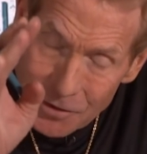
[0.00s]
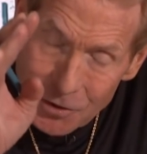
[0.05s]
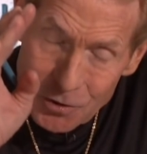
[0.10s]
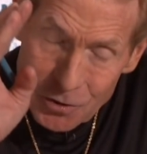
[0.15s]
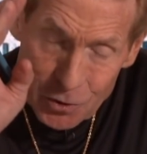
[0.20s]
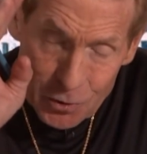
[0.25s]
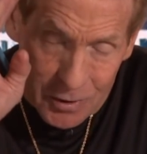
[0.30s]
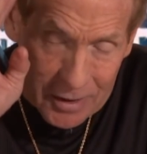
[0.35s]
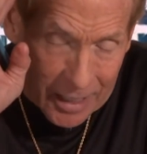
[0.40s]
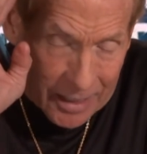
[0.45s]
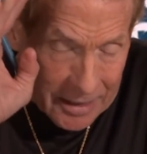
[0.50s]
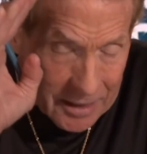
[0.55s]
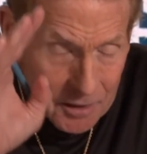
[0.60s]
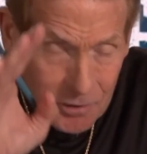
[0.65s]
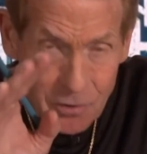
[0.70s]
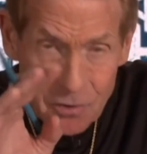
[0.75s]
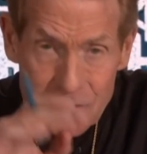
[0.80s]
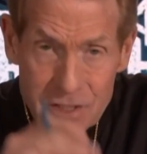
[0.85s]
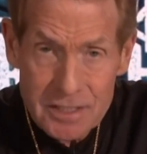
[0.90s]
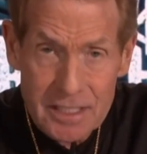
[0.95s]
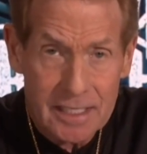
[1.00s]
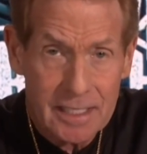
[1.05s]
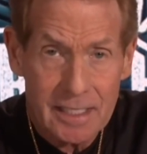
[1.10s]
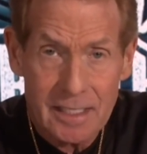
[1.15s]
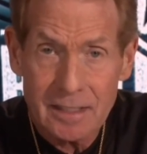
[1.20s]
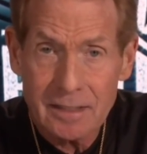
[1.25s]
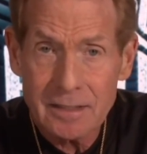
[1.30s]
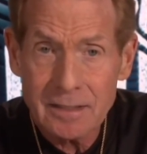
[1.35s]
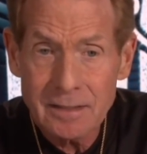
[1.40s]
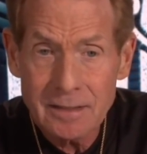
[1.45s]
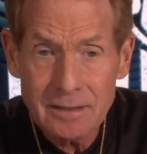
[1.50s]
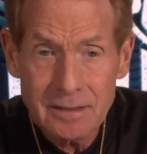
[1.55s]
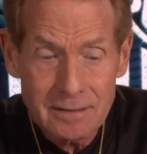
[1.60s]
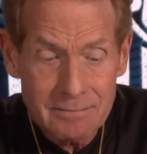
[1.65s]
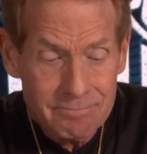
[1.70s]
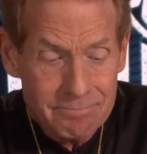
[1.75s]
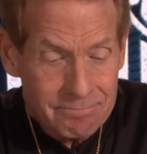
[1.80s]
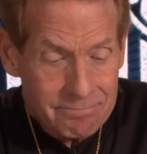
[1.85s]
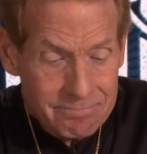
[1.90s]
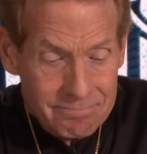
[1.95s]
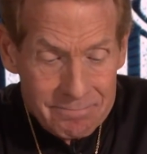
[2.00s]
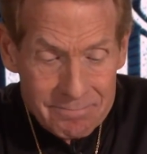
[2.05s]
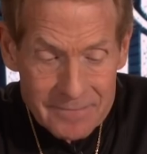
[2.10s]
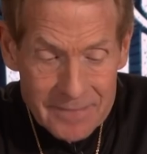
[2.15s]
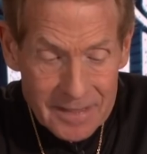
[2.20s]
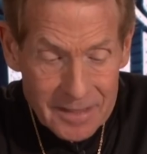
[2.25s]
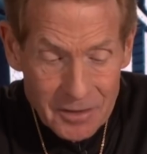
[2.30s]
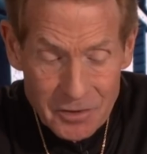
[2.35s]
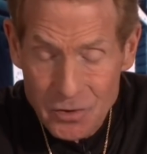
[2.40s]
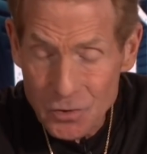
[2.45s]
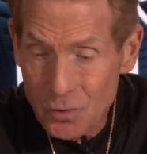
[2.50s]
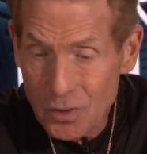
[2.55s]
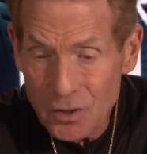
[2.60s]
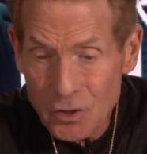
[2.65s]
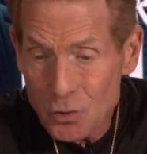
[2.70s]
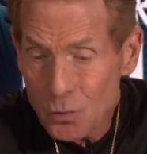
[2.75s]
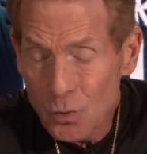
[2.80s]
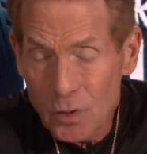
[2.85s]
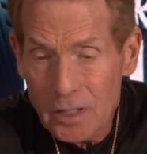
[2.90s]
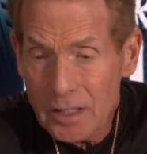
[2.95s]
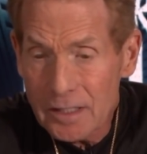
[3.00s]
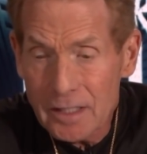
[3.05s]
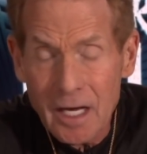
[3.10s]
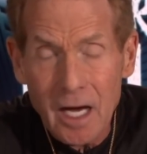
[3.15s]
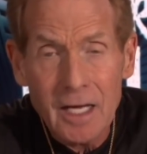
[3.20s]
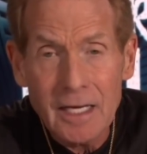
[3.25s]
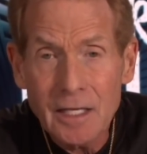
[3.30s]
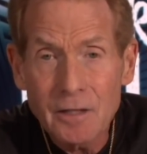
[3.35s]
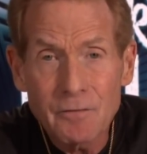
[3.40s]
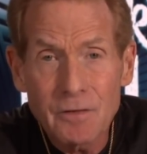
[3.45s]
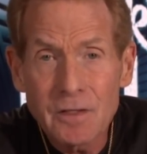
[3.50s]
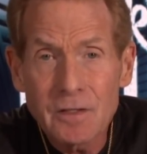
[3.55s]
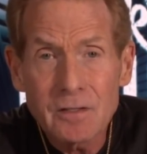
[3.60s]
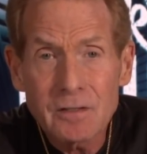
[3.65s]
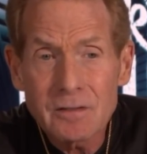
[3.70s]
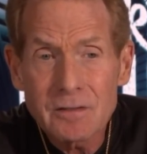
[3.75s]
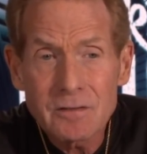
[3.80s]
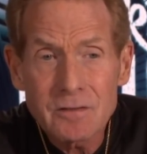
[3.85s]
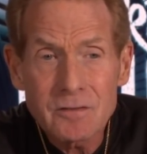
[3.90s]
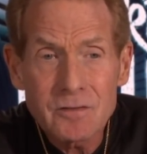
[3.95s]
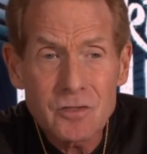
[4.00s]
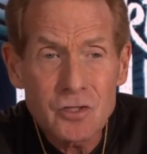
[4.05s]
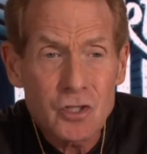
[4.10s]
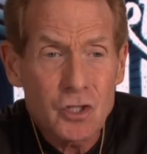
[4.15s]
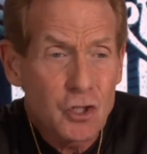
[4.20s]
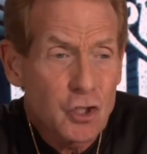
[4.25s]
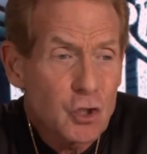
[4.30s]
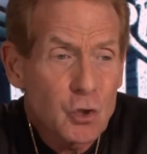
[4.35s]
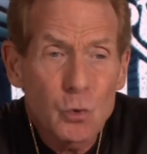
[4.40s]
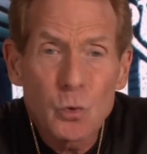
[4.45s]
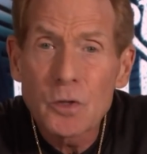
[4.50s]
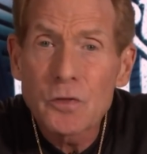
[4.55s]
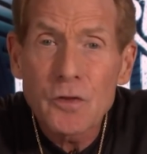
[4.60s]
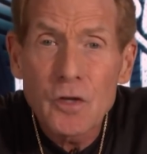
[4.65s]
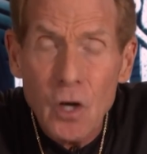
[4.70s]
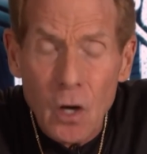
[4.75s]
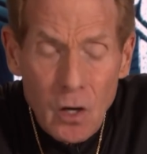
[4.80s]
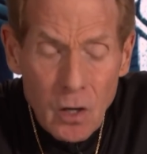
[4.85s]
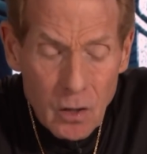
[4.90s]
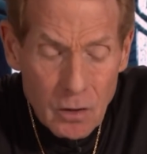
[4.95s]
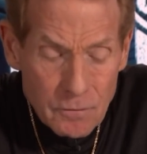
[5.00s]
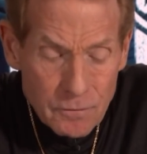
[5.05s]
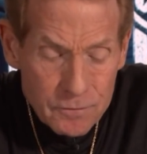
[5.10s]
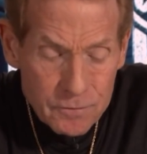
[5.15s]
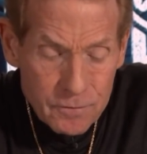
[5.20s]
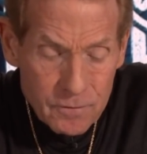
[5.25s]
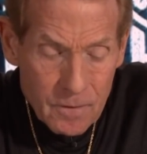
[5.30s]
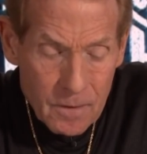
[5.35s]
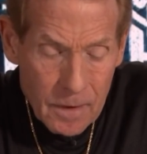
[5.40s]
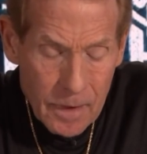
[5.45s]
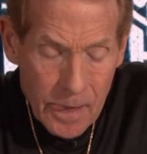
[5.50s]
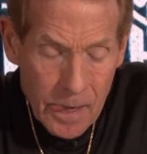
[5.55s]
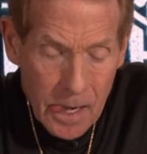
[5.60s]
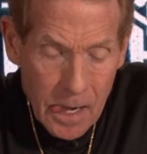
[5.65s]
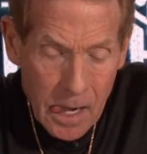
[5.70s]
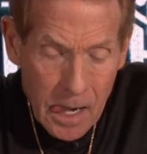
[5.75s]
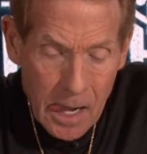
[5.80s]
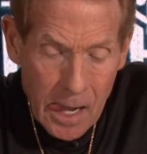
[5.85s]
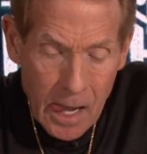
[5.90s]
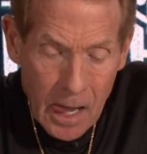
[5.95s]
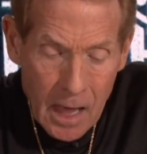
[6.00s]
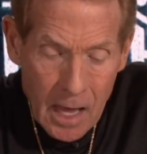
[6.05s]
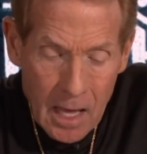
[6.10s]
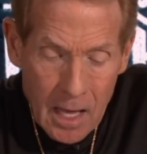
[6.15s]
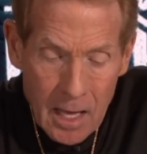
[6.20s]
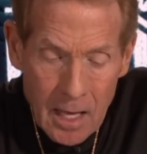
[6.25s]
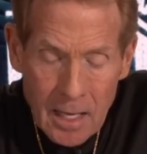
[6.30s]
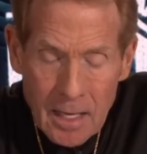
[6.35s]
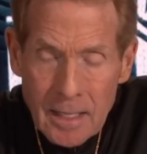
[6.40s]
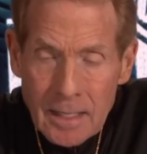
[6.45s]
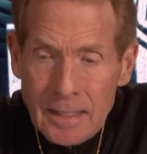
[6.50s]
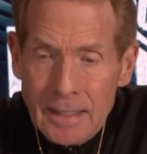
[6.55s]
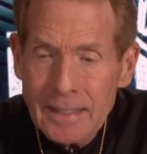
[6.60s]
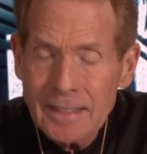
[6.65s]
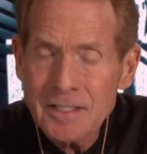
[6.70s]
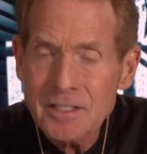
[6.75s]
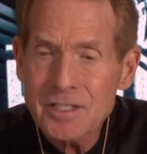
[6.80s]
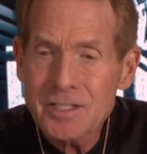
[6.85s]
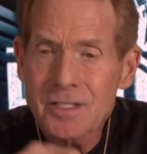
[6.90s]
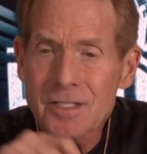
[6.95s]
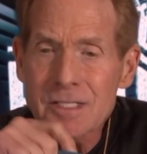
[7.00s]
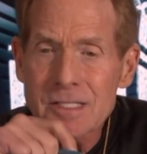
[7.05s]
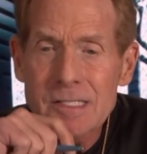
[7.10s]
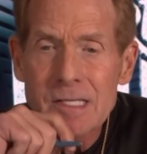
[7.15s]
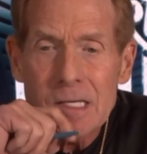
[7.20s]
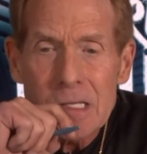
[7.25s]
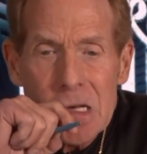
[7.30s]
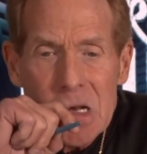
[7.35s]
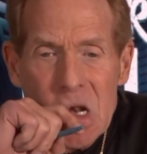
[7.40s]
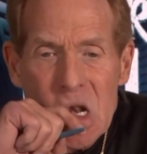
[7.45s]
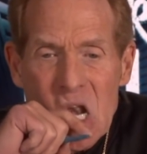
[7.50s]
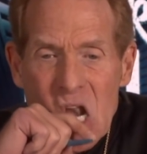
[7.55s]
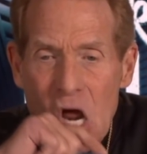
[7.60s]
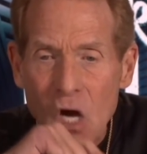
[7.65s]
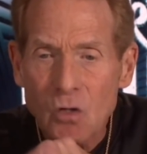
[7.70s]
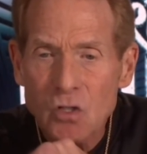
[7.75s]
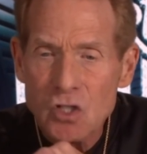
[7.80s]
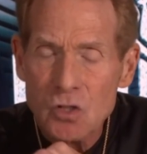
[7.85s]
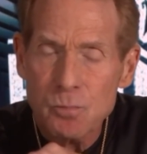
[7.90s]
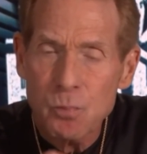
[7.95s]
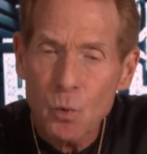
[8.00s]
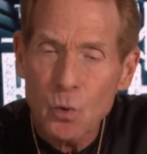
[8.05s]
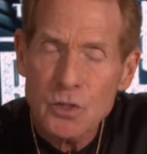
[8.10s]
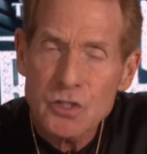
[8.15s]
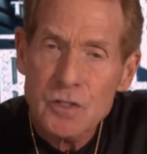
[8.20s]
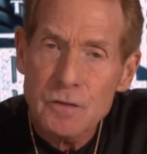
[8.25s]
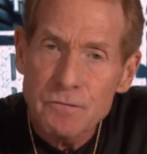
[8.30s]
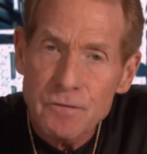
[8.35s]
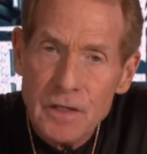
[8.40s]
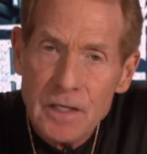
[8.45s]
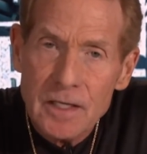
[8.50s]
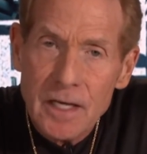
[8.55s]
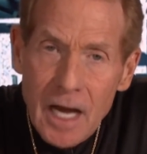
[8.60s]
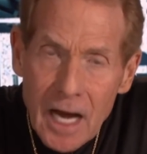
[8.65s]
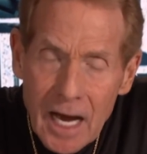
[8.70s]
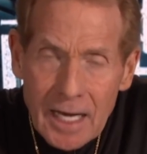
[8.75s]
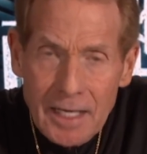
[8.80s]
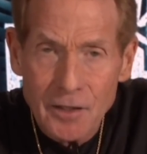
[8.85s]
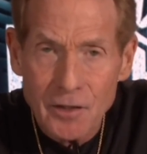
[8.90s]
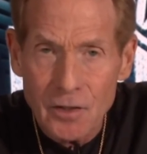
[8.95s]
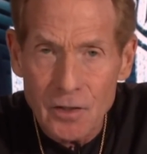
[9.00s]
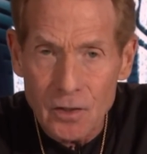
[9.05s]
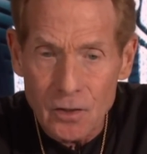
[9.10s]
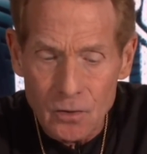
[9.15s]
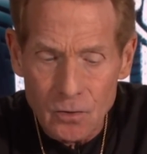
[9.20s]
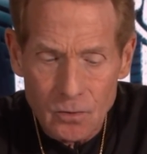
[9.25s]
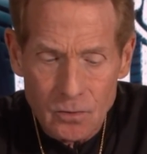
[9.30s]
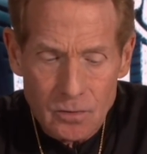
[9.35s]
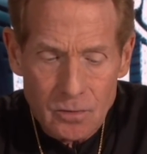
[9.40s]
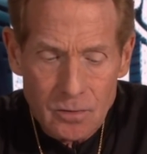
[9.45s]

you got to understand, it's, it's really not even to do with golf. It's just that no sports event I know,